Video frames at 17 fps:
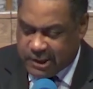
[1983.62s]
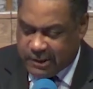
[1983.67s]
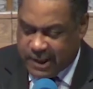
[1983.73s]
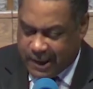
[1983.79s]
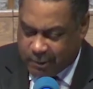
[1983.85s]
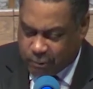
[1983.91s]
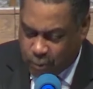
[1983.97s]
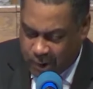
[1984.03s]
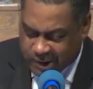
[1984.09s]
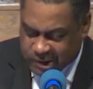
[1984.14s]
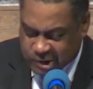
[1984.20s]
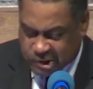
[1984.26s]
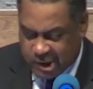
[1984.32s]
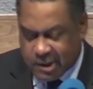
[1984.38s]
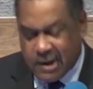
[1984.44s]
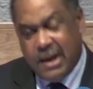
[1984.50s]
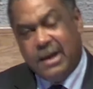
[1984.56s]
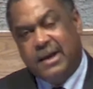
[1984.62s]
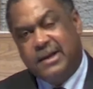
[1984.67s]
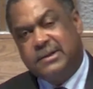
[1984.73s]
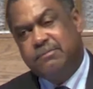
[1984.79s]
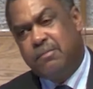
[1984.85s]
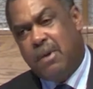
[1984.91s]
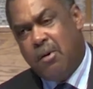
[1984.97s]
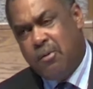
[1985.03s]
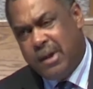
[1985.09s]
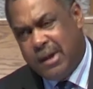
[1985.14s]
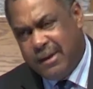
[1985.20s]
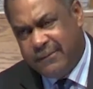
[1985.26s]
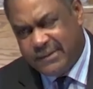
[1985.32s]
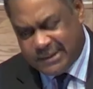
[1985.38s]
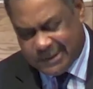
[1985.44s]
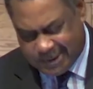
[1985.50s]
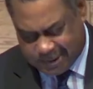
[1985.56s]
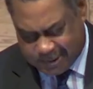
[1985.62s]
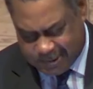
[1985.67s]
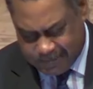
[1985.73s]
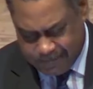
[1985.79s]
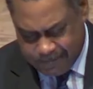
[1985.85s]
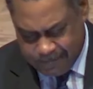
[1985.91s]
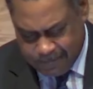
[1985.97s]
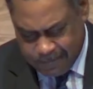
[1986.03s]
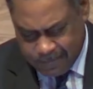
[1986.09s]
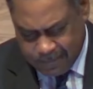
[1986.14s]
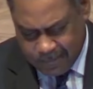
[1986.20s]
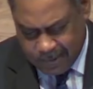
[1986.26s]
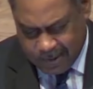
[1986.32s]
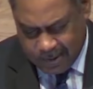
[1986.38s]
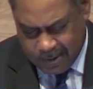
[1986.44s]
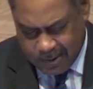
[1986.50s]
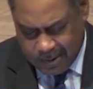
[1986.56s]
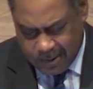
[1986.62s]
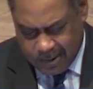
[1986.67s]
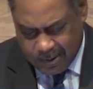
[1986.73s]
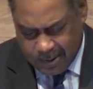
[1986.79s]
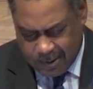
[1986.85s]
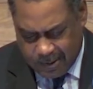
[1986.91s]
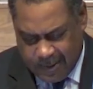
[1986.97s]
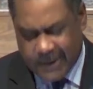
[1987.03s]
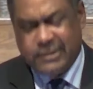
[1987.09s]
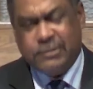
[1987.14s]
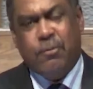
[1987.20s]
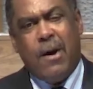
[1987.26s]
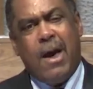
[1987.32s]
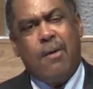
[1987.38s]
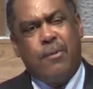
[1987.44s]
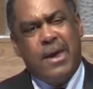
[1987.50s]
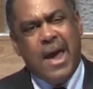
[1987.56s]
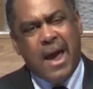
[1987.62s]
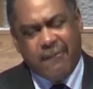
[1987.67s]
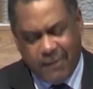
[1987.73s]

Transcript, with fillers: that questioned his motives. That's why we have a